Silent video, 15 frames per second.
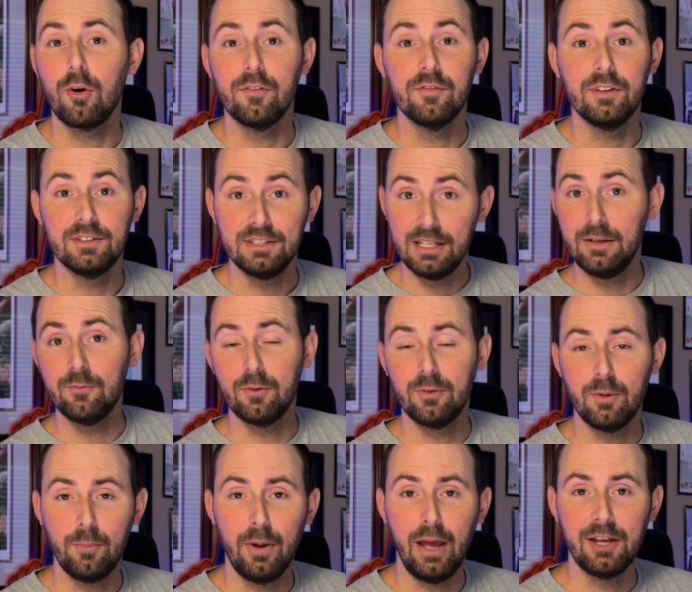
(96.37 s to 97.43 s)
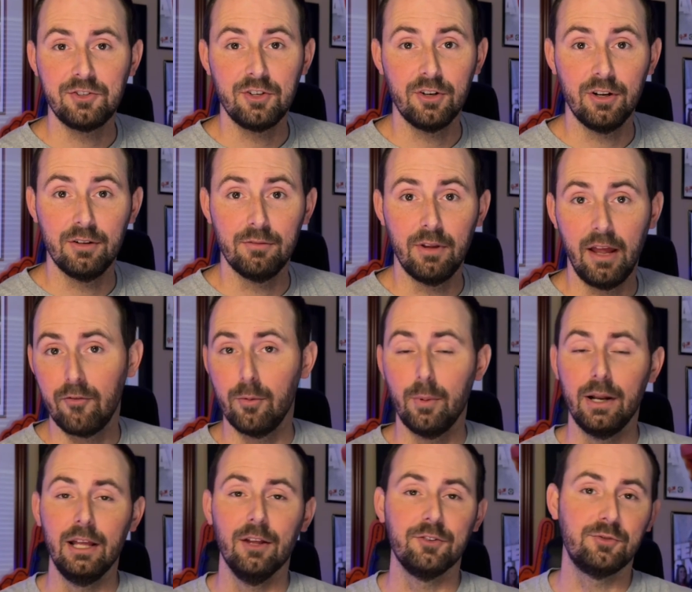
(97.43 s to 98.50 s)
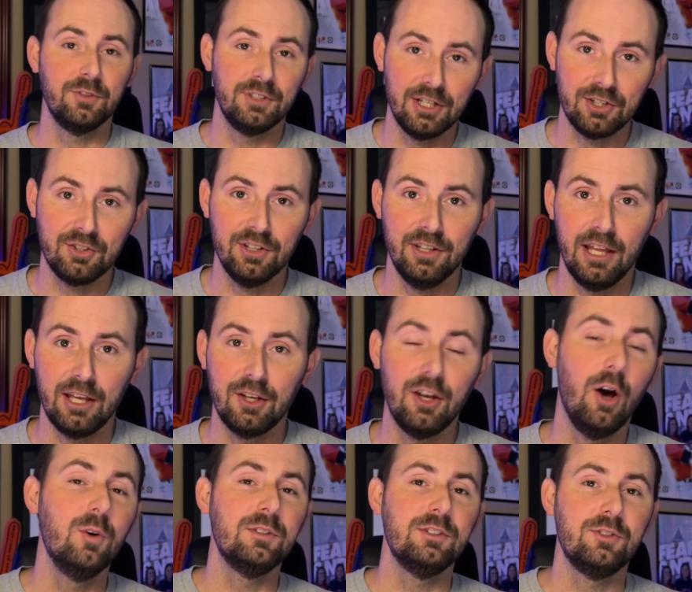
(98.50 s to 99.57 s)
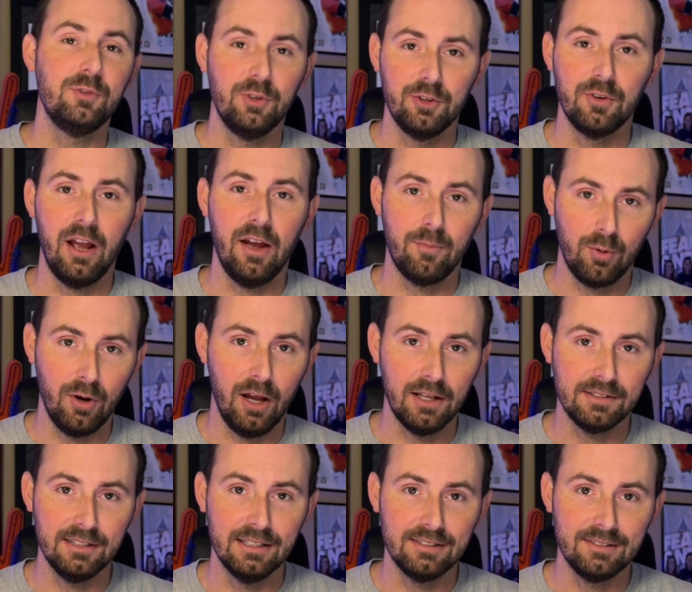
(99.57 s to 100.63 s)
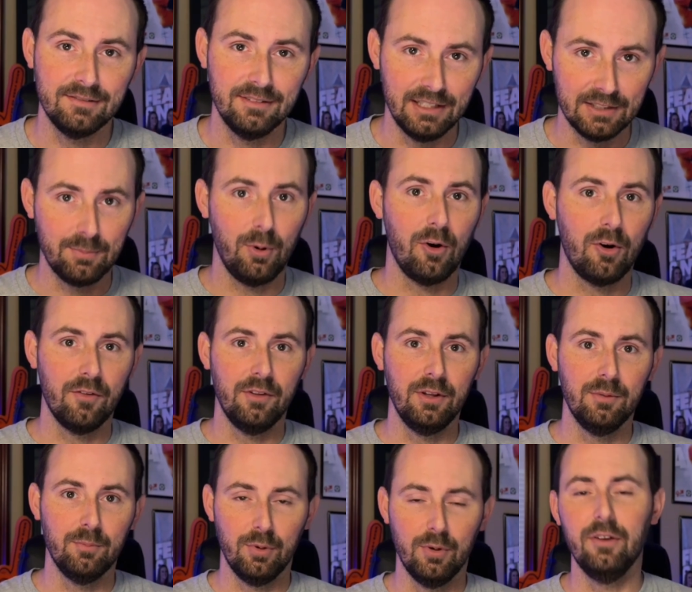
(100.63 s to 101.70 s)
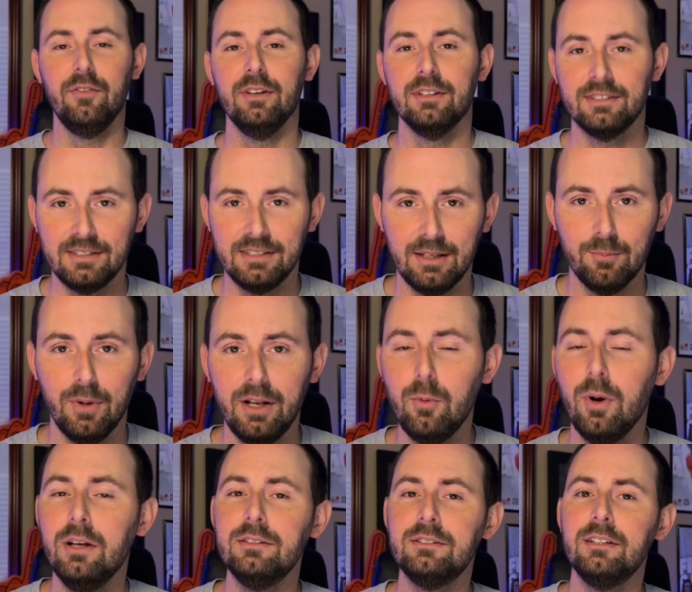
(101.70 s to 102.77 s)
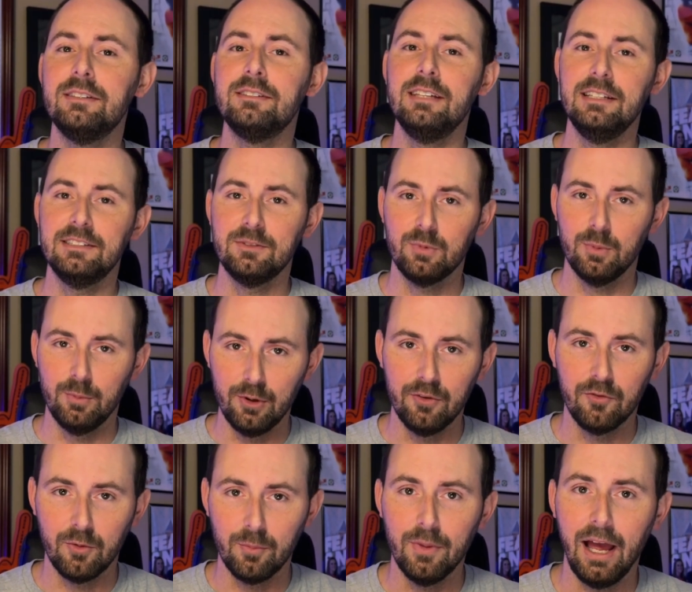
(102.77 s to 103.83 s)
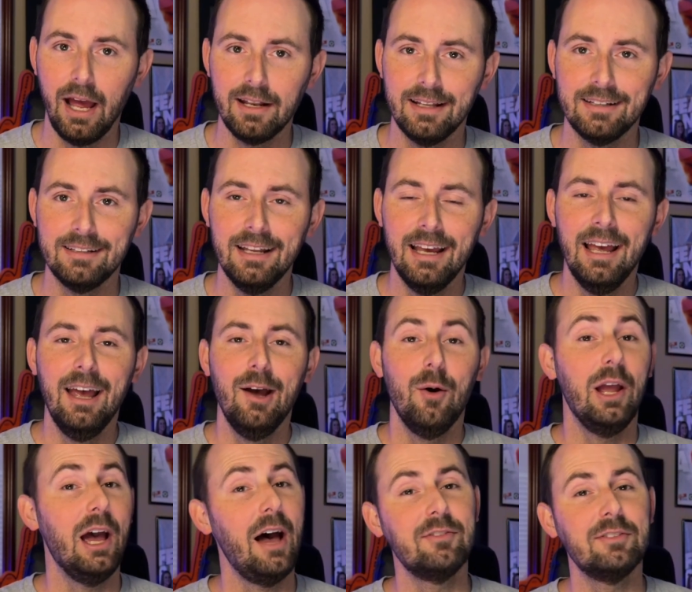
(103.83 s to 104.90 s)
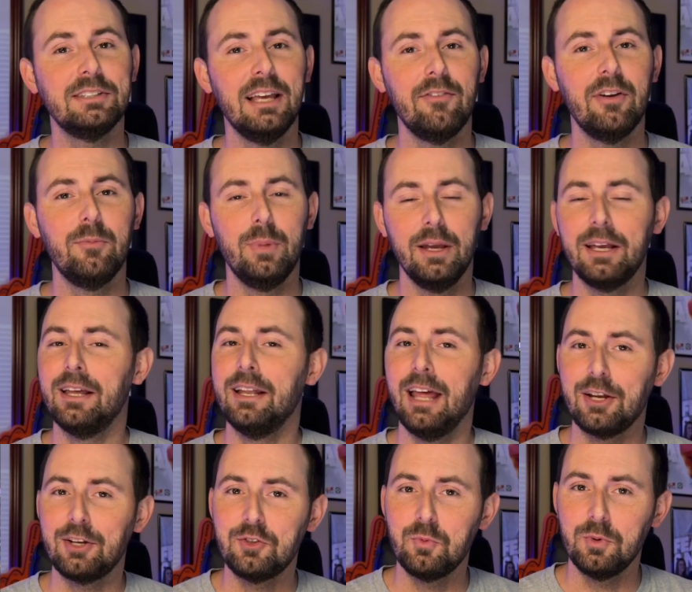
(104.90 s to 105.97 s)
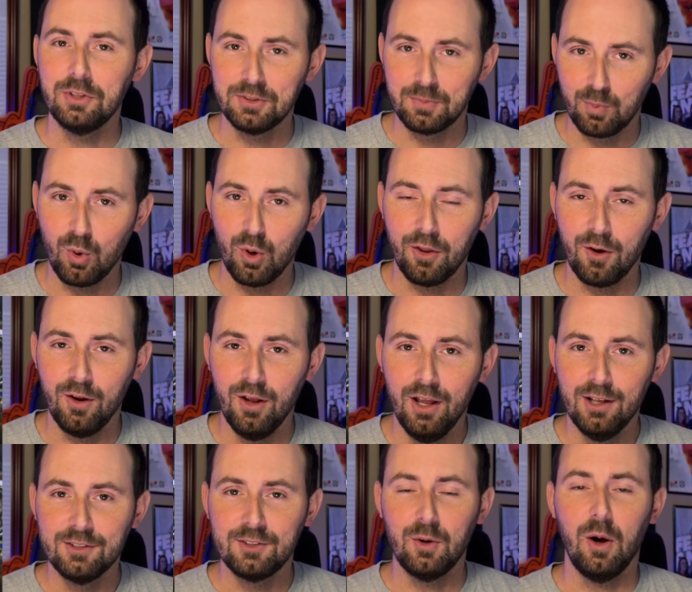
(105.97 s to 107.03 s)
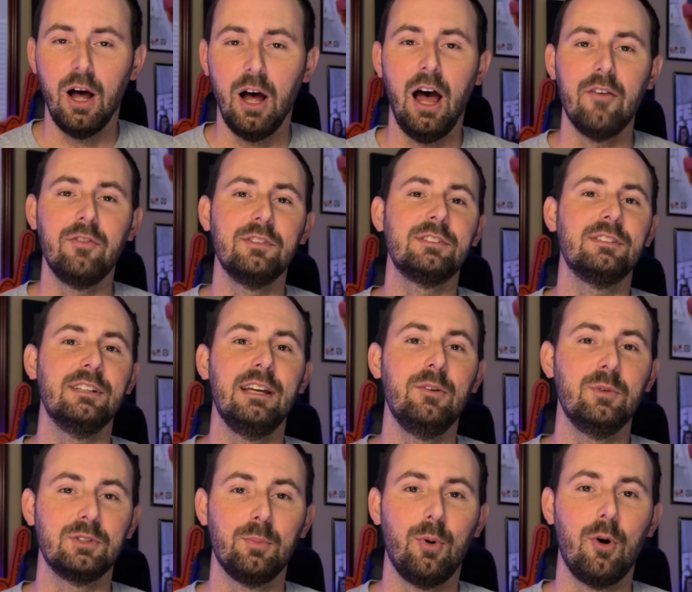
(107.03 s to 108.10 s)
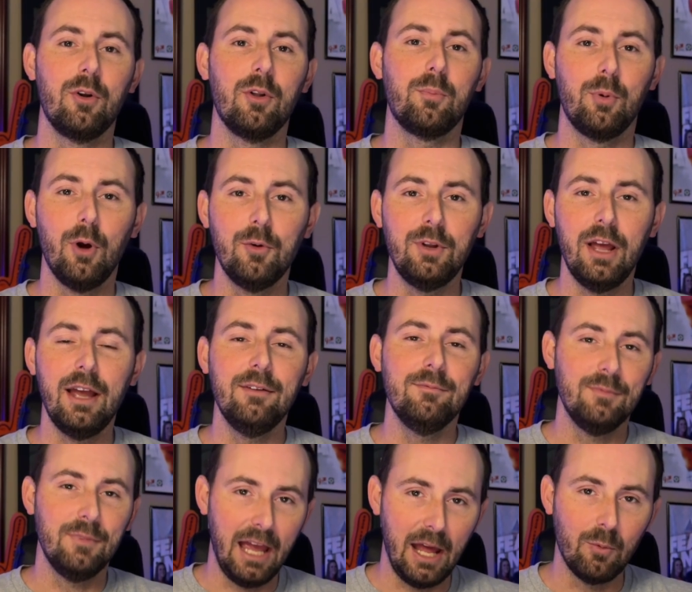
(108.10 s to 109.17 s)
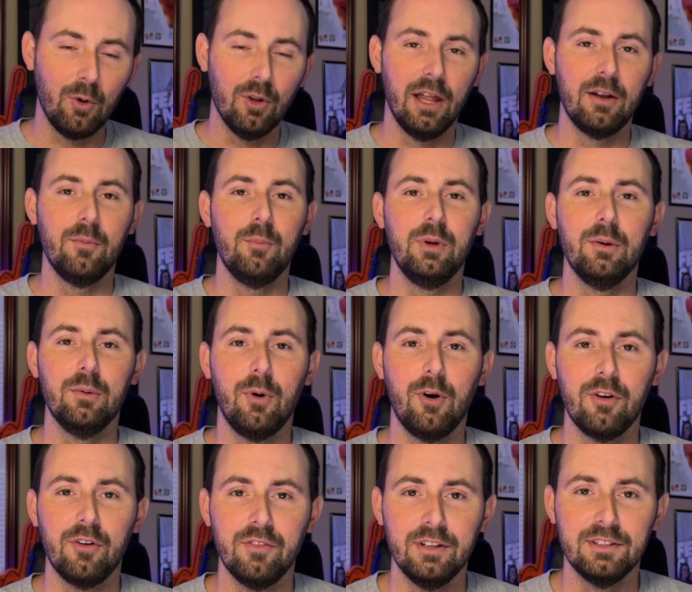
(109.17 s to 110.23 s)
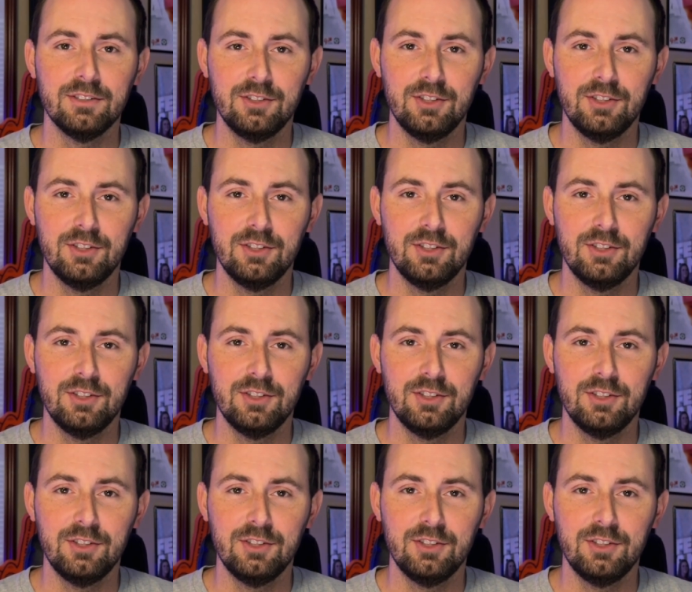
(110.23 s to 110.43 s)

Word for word: of the team from the past year, and everybody else traditionally that goes into a draft process is part of the previous team. But he was this season removed from that, and we obviously have a big connection with his brother, so obviously he was a part of the pro day, and we'll let him be a part of this